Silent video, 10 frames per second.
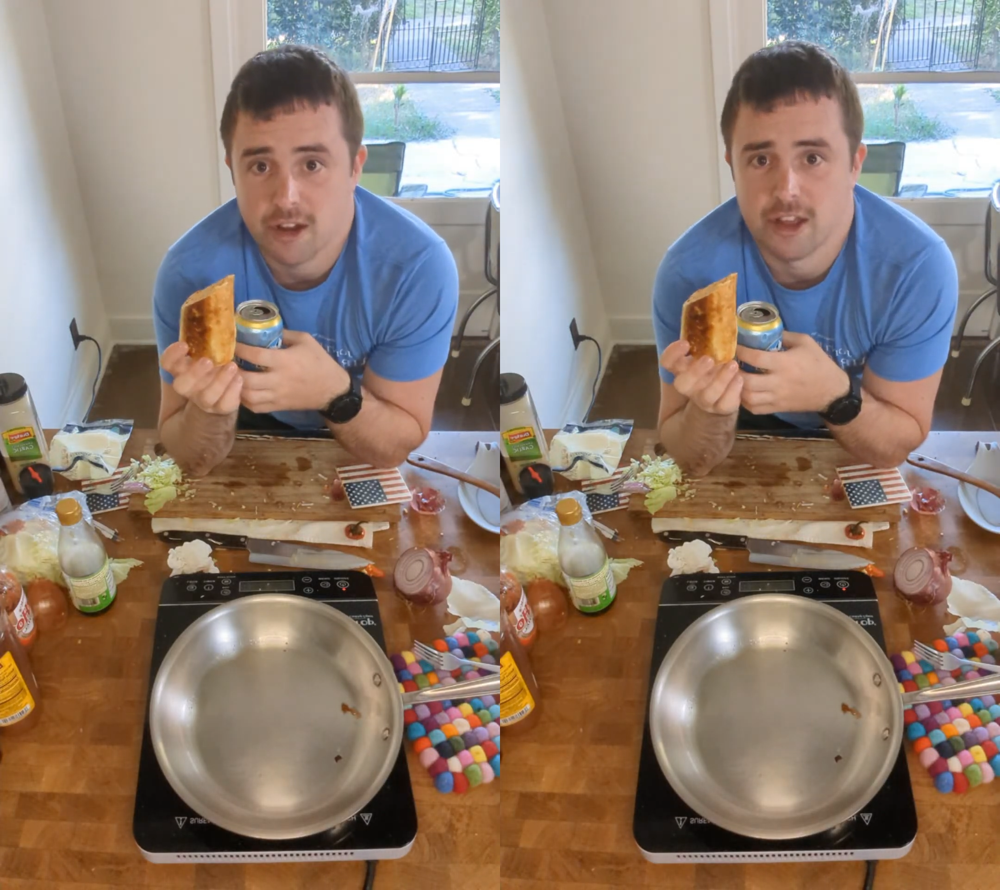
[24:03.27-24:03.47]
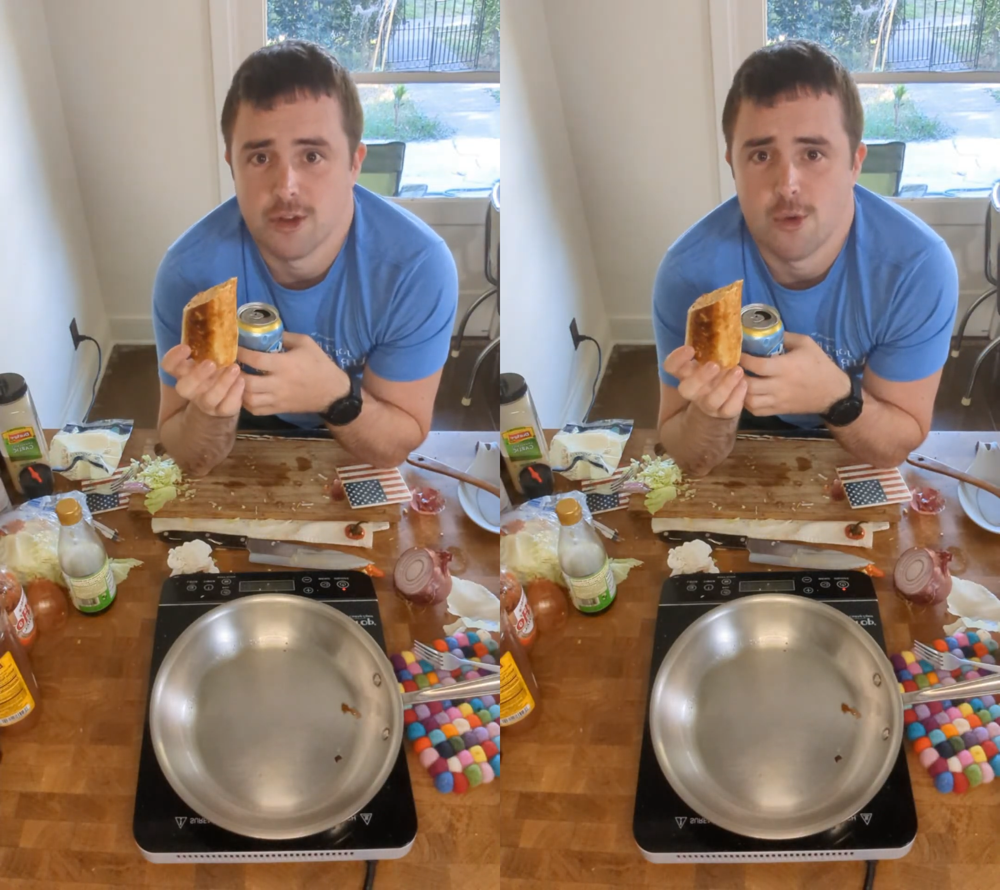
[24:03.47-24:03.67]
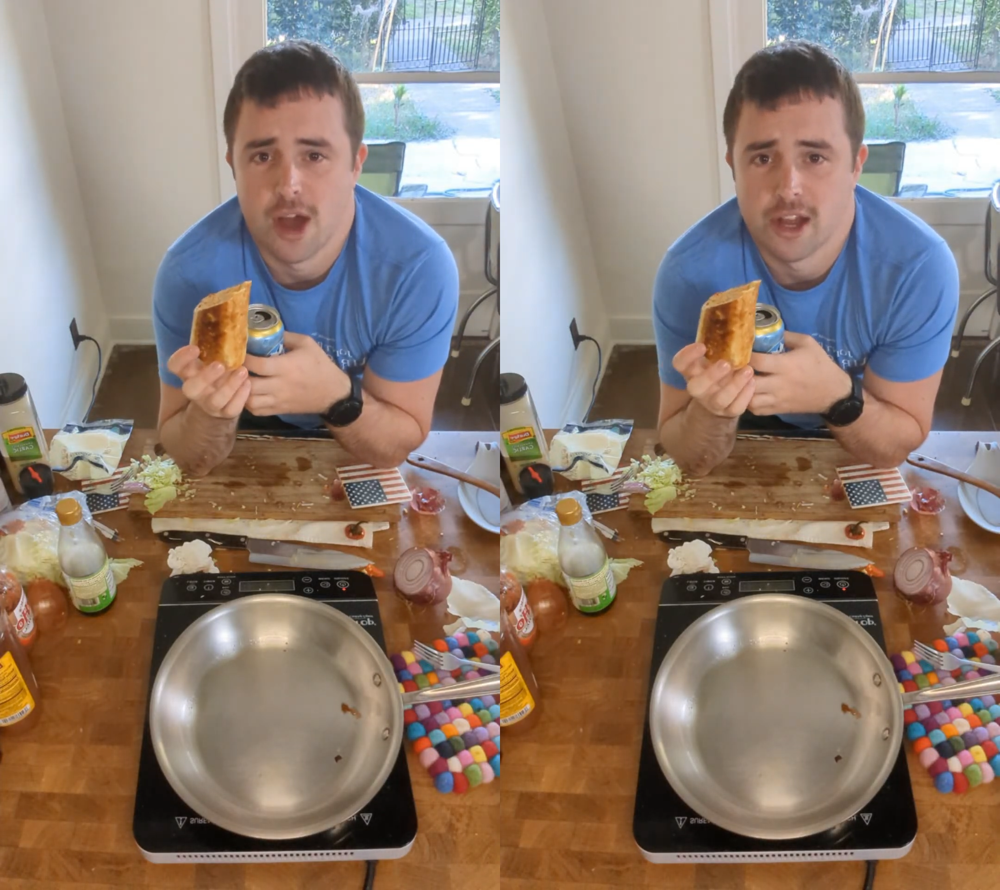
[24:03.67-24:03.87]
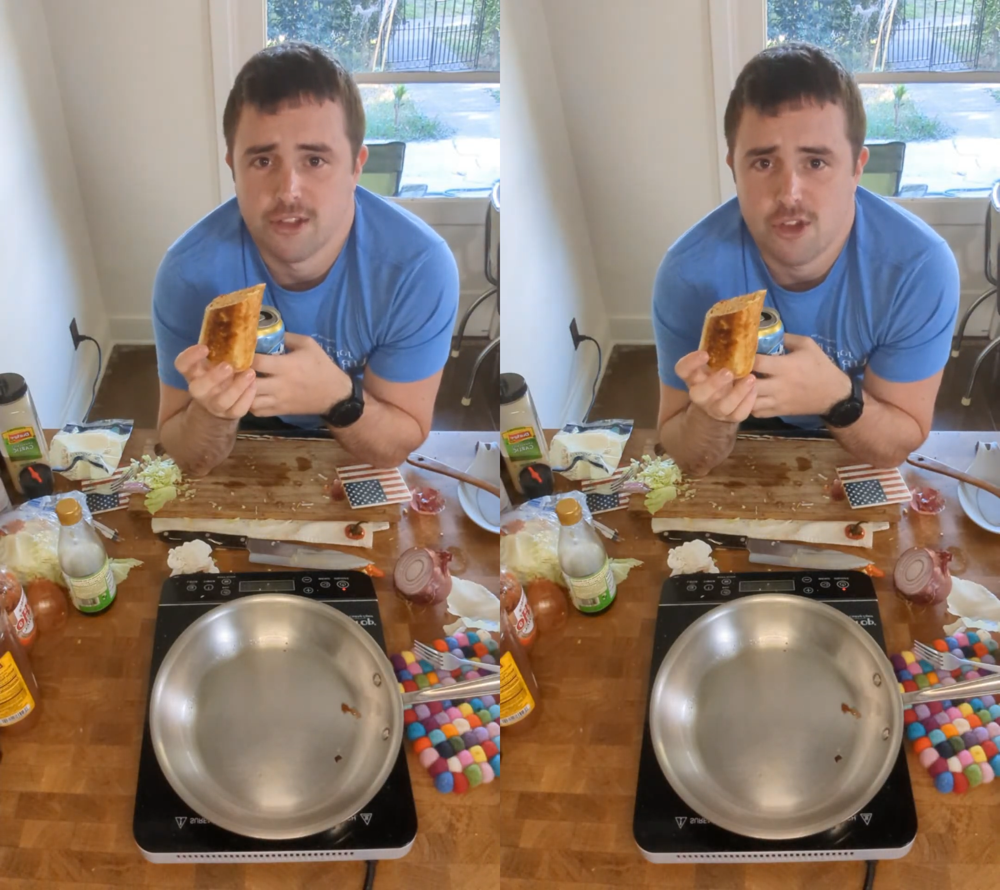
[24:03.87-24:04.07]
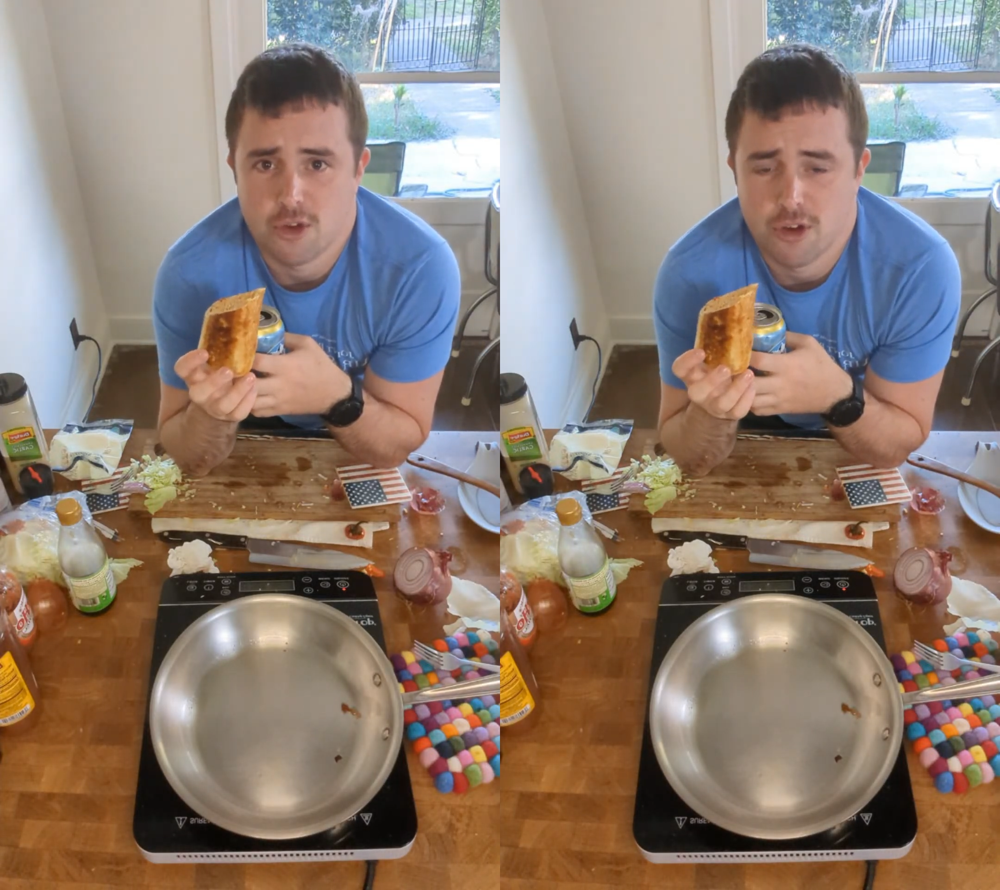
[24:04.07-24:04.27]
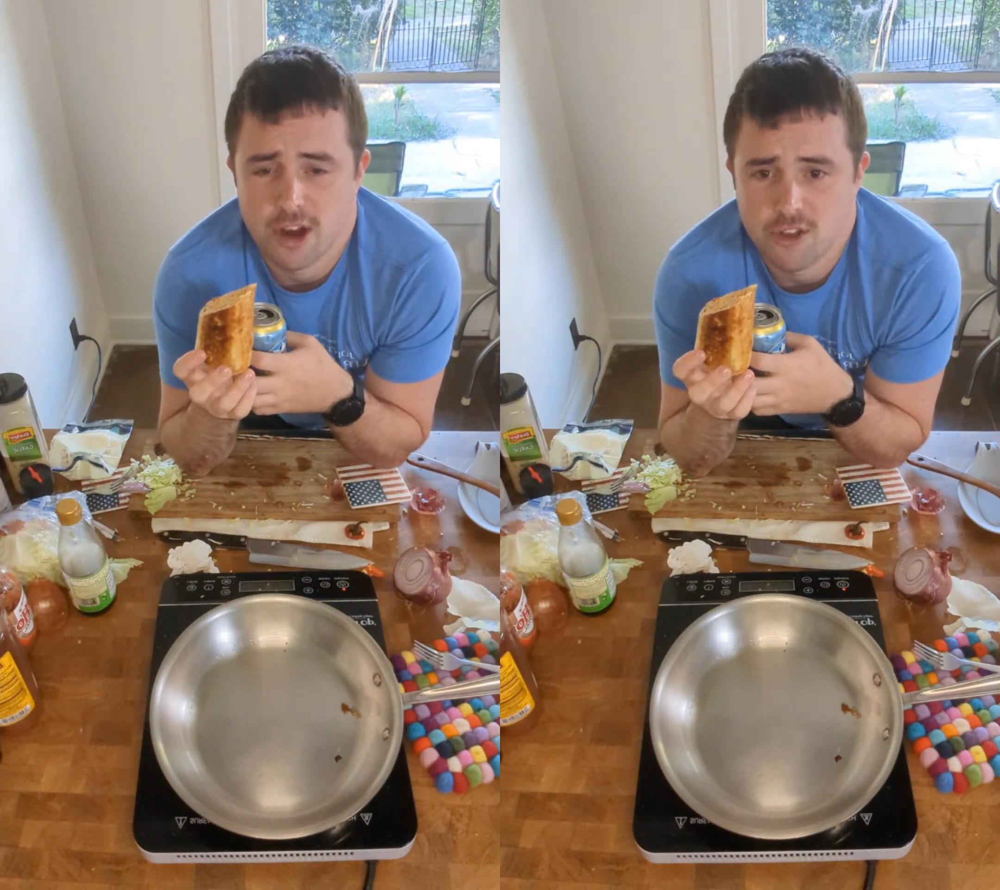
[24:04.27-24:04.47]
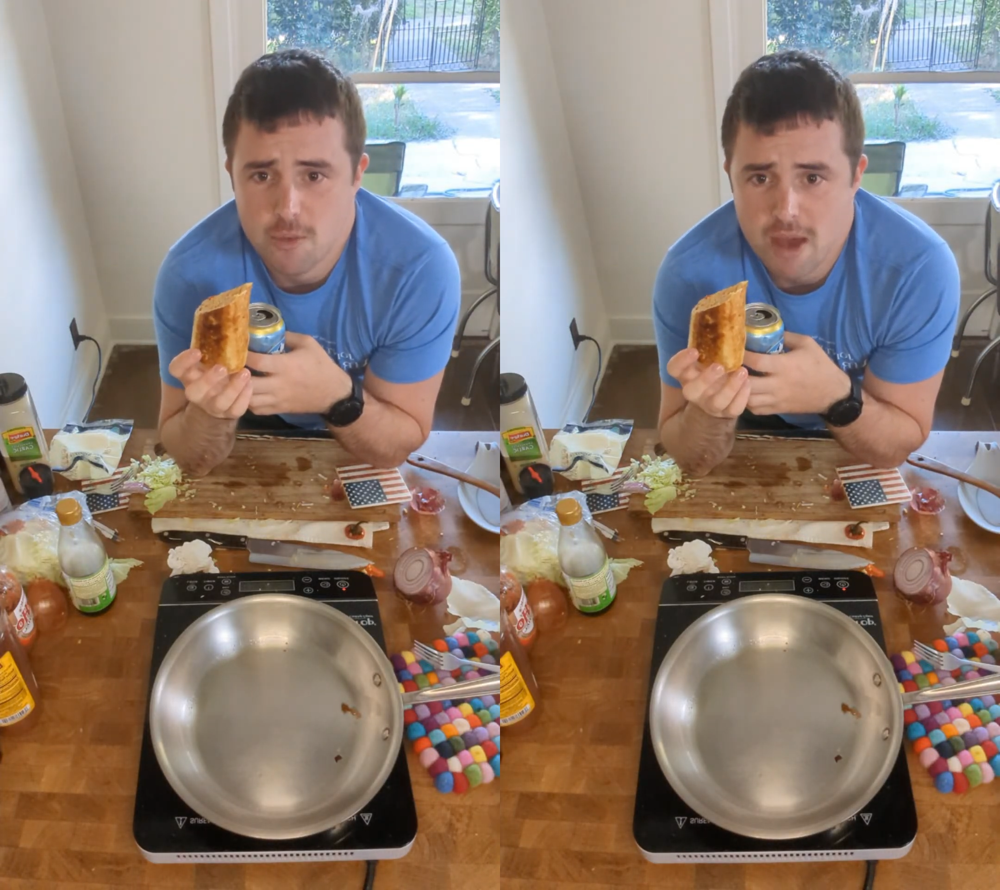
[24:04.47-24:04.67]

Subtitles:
the Hawaiians go crazy about